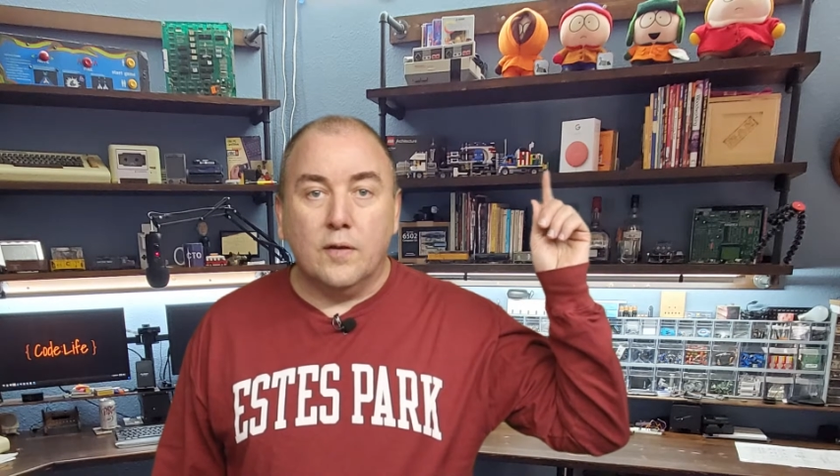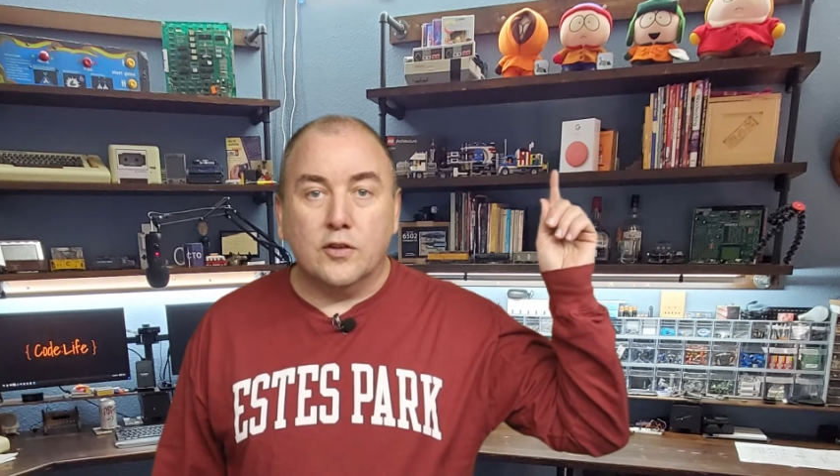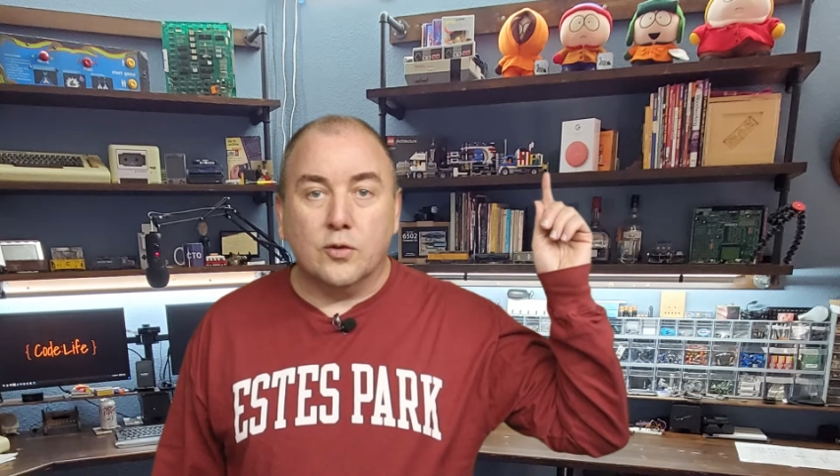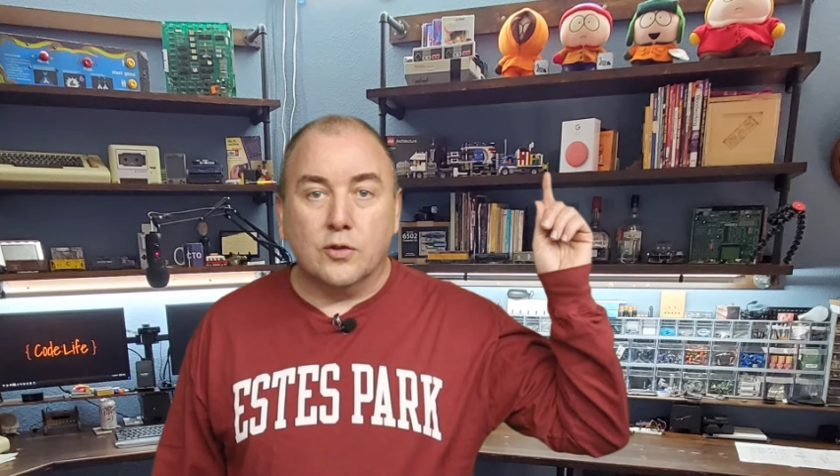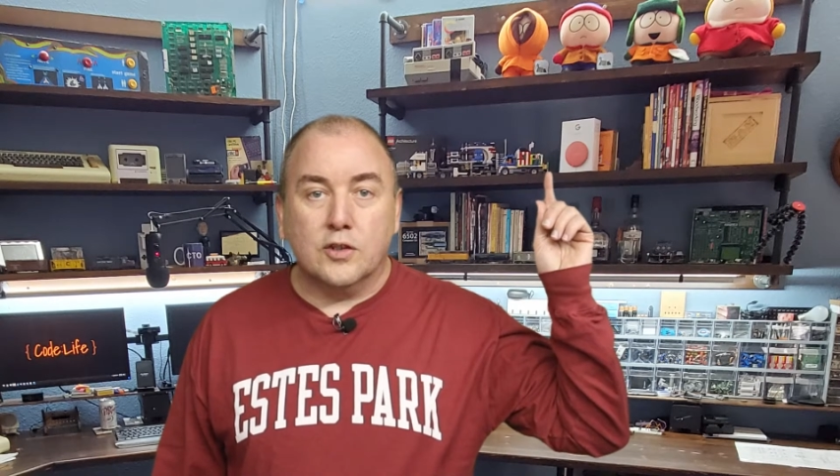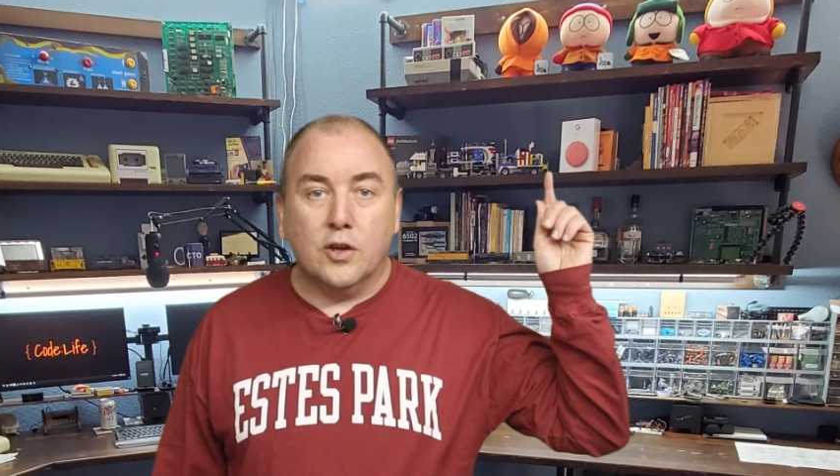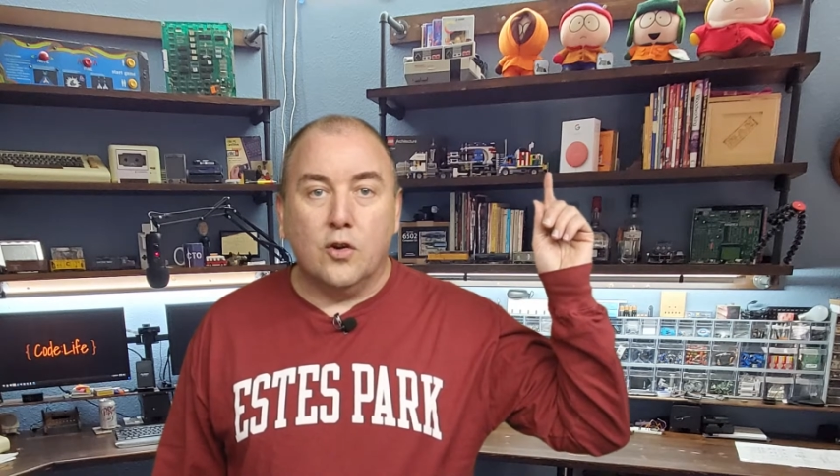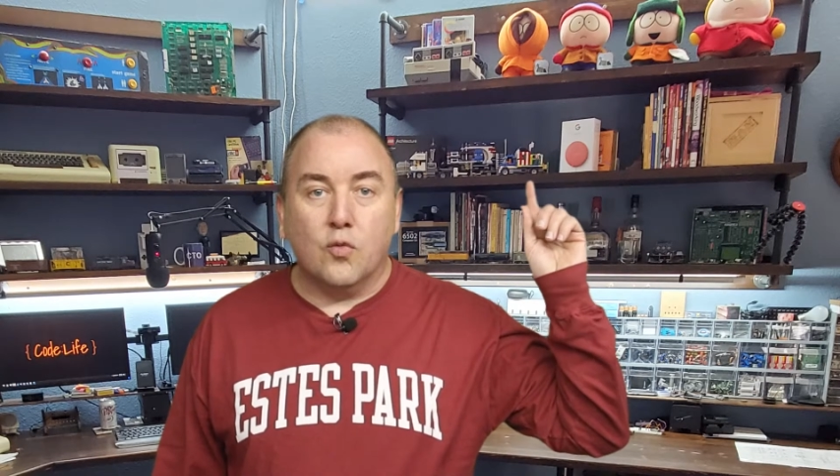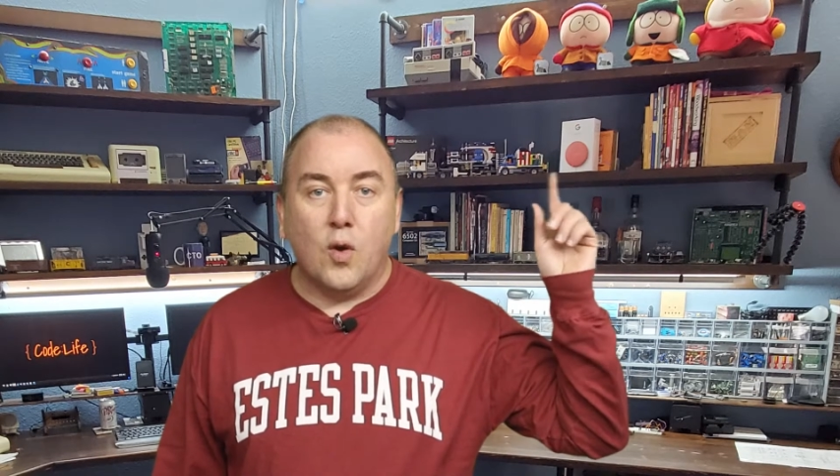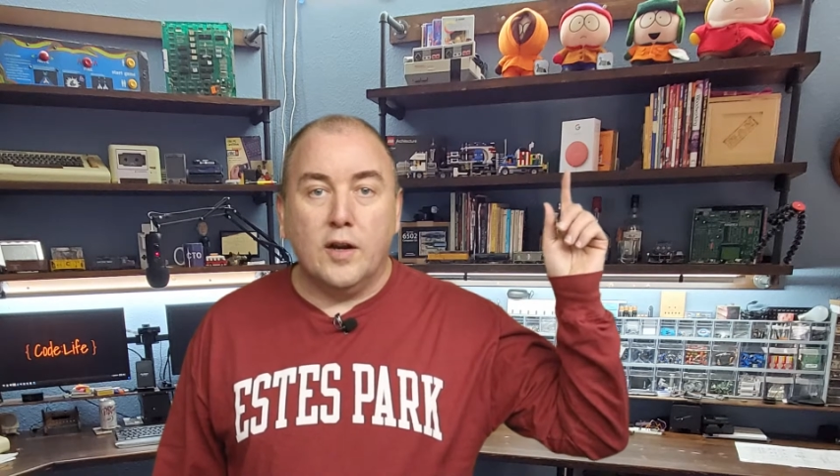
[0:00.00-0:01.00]
the source
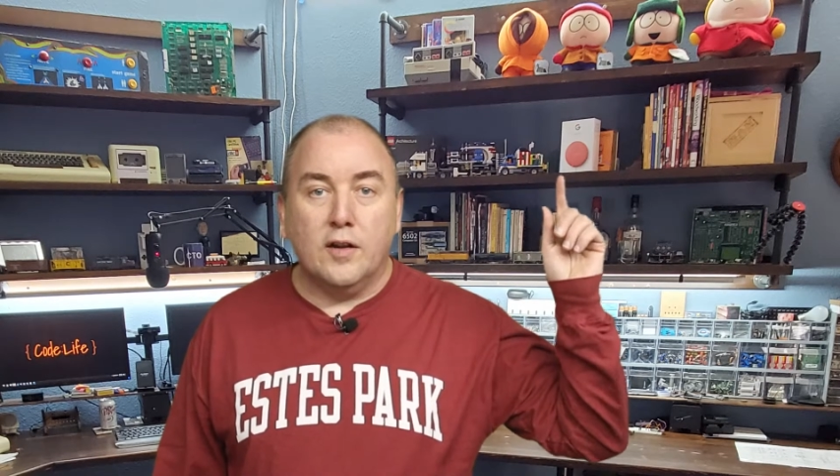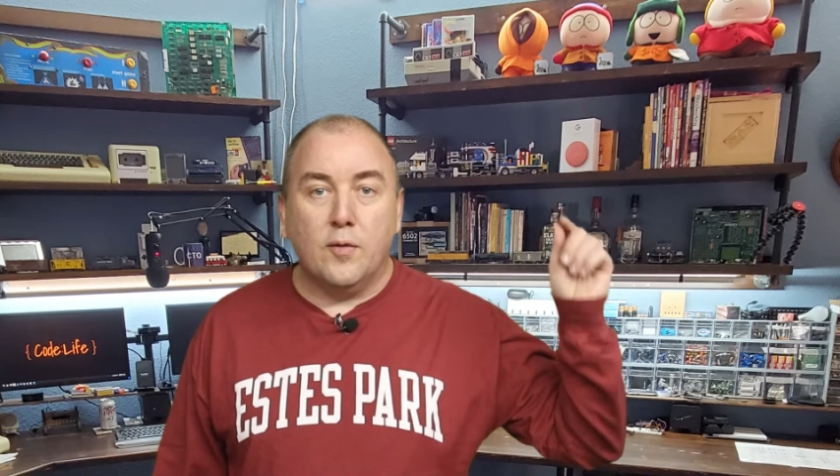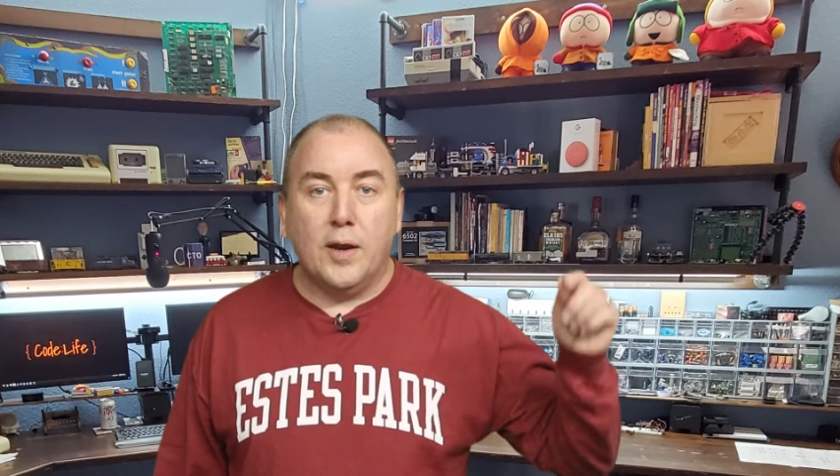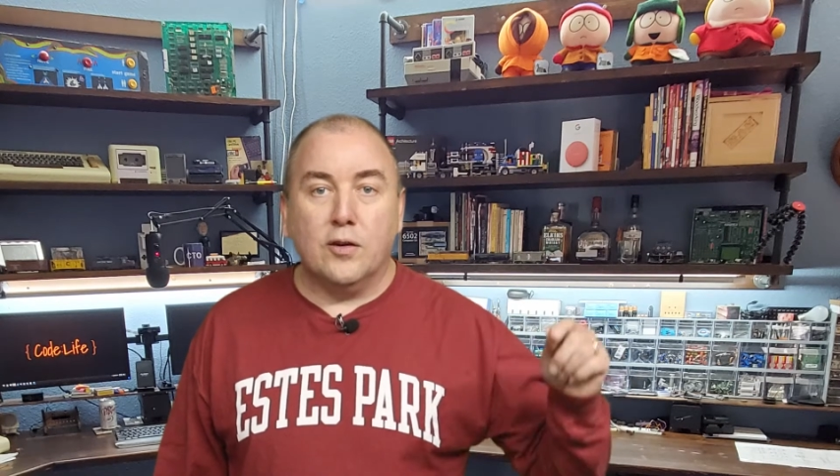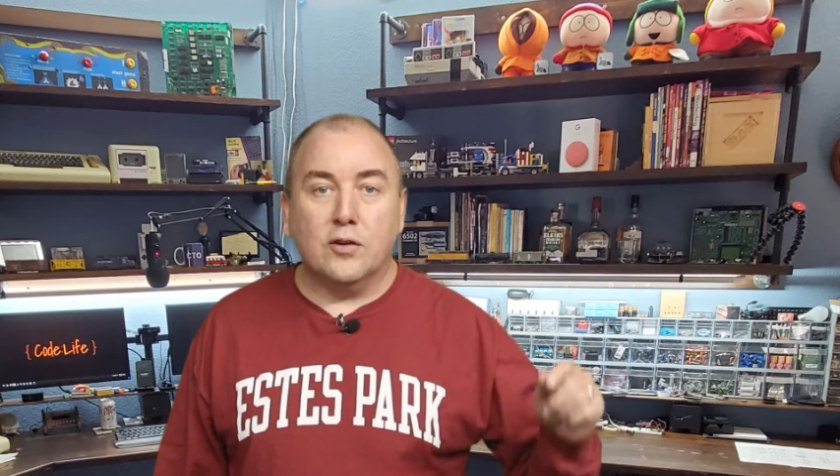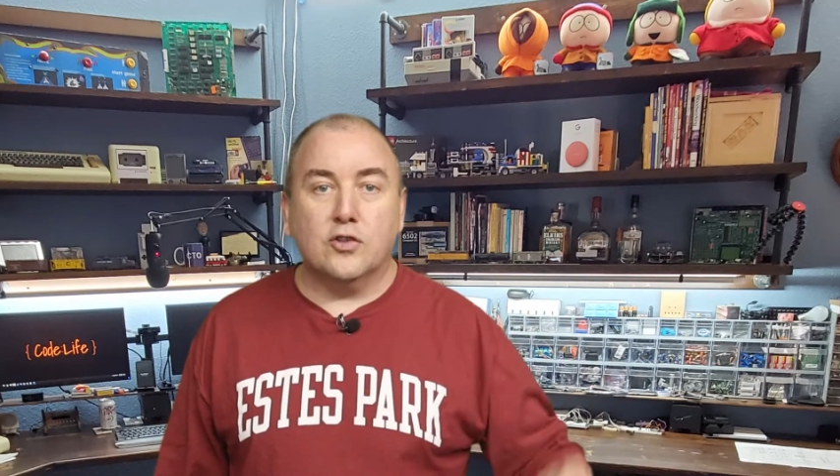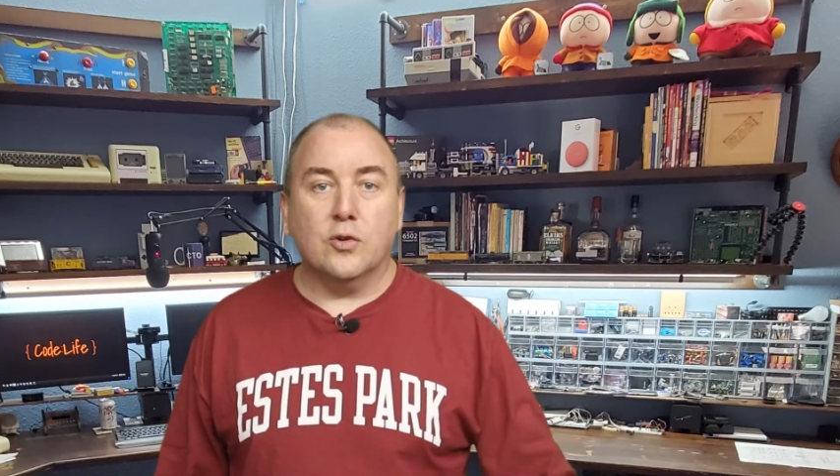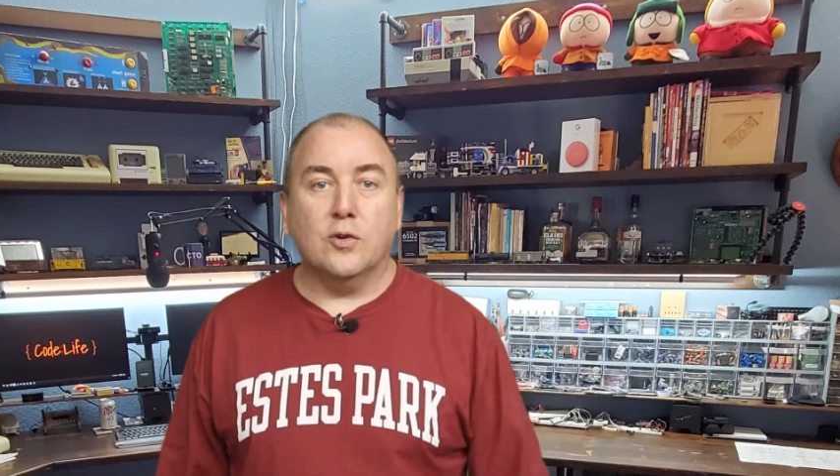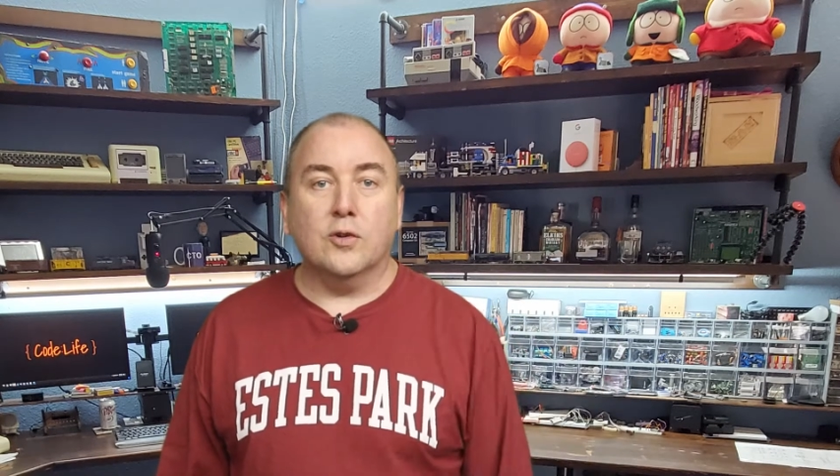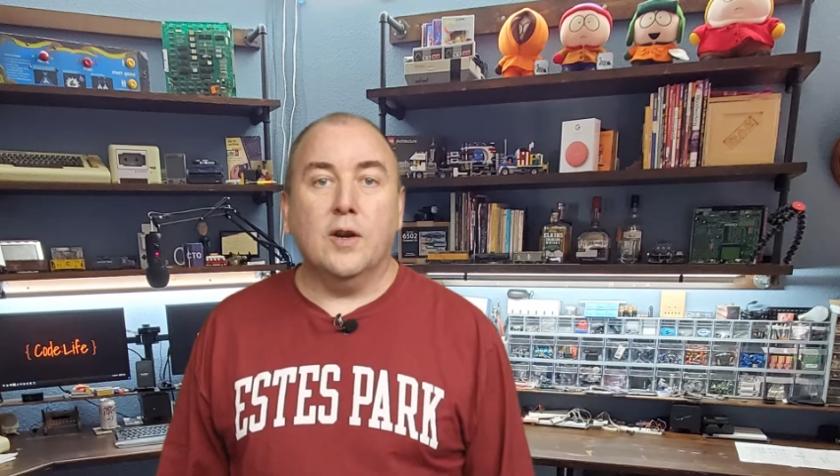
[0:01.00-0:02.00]
code running on the
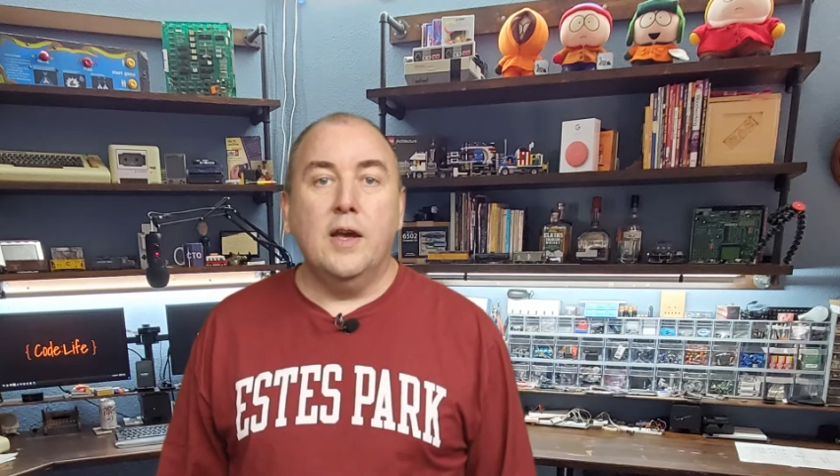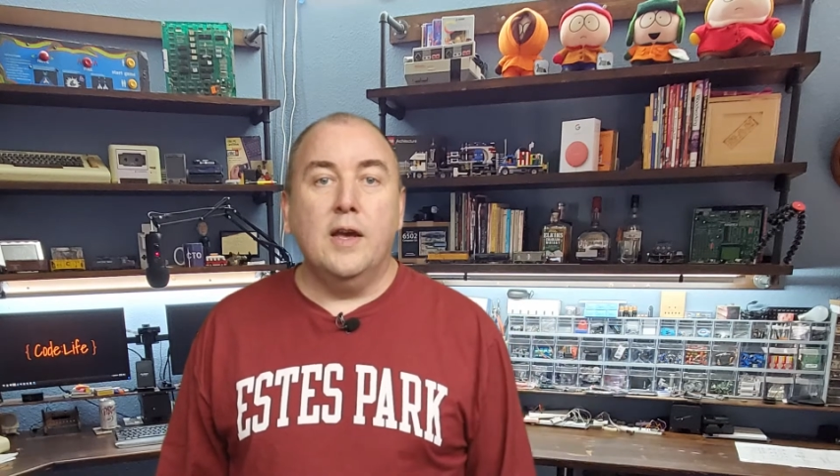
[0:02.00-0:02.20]
microcontroller